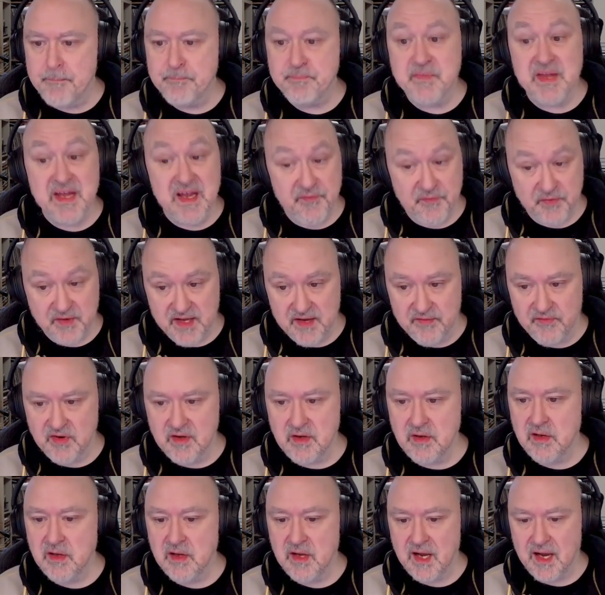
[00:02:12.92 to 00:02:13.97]
If
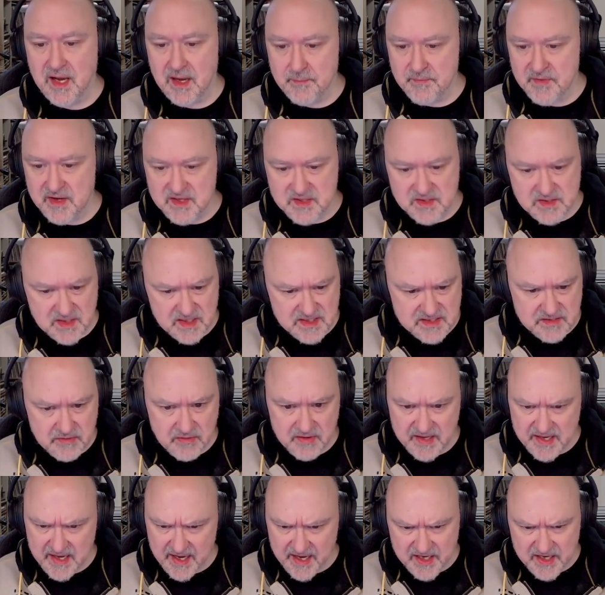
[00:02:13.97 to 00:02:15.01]
given, um, it, is there
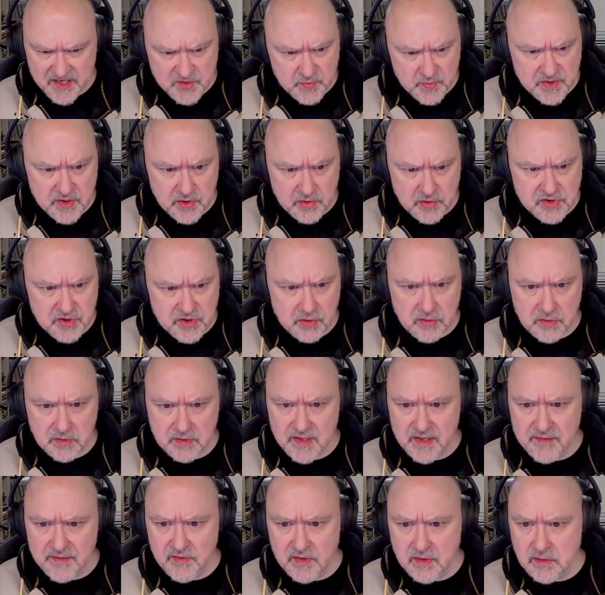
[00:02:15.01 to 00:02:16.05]
a cage with no total
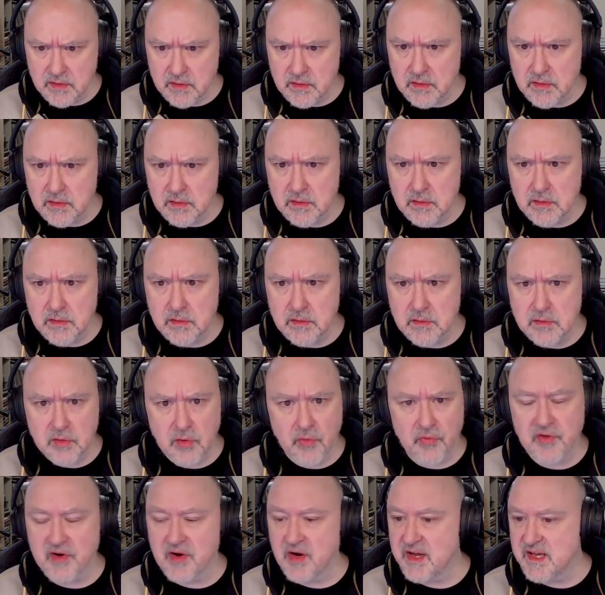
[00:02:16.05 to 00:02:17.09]
given?
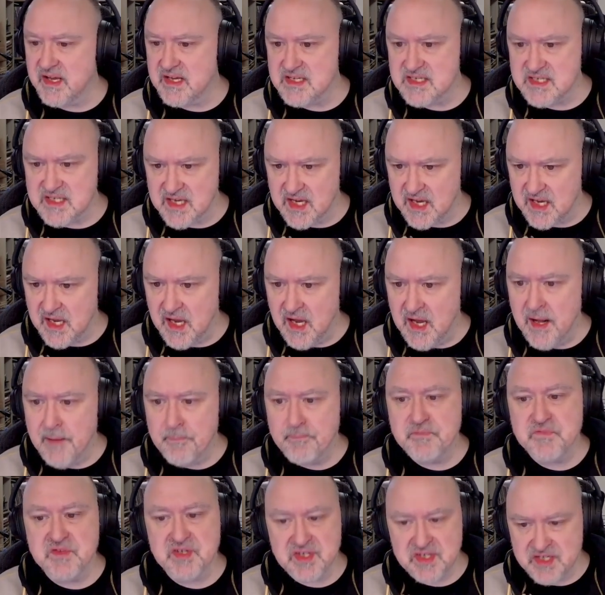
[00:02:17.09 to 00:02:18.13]
Not that I can see.
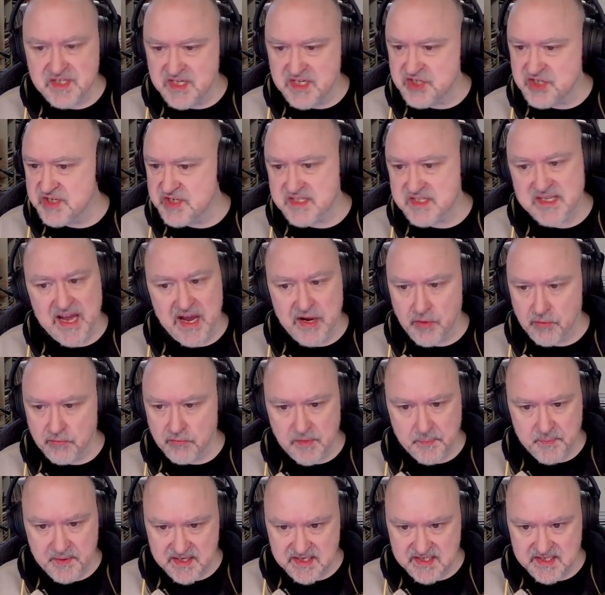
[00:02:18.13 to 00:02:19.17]
Digits cannot
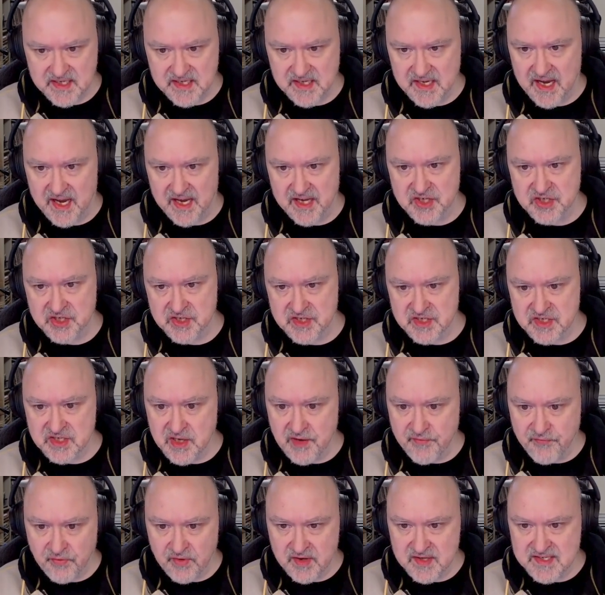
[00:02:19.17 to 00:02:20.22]
repeat in cages.
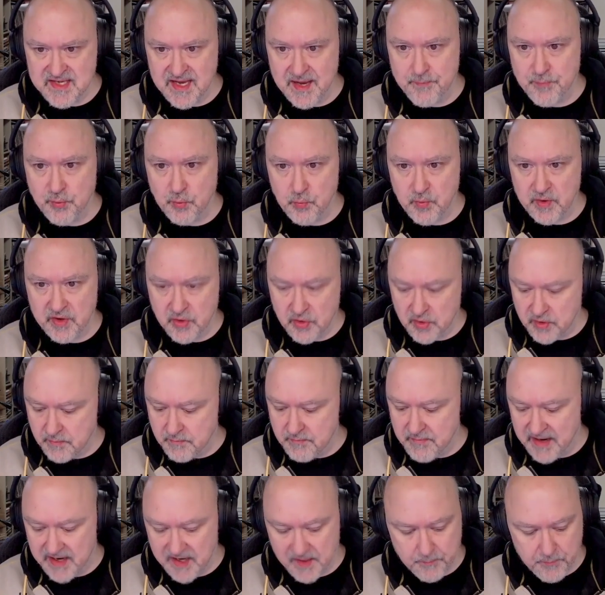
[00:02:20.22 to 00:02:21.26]
So, for example, we
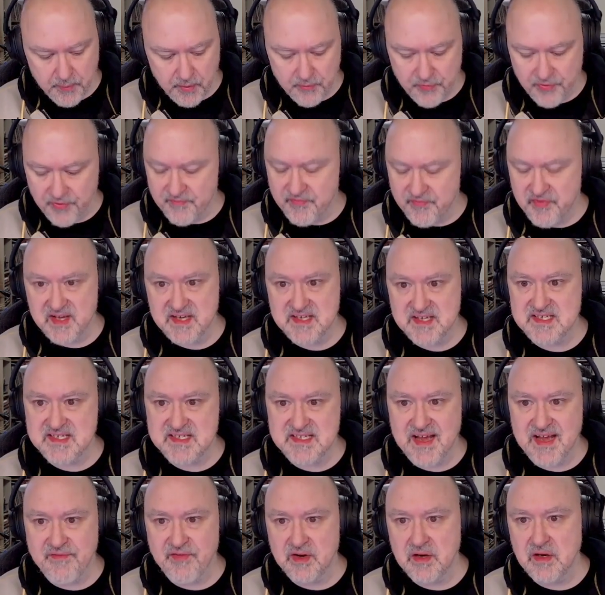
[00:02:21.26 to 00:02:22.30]
couldn't make both of these
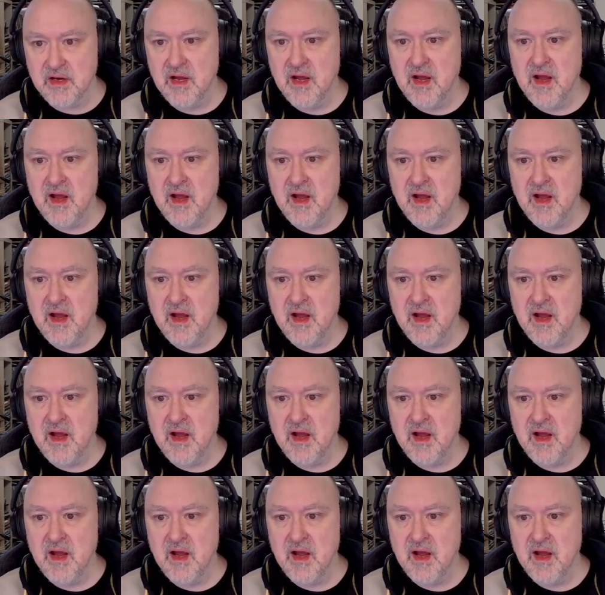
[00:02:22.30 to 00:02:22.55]
seven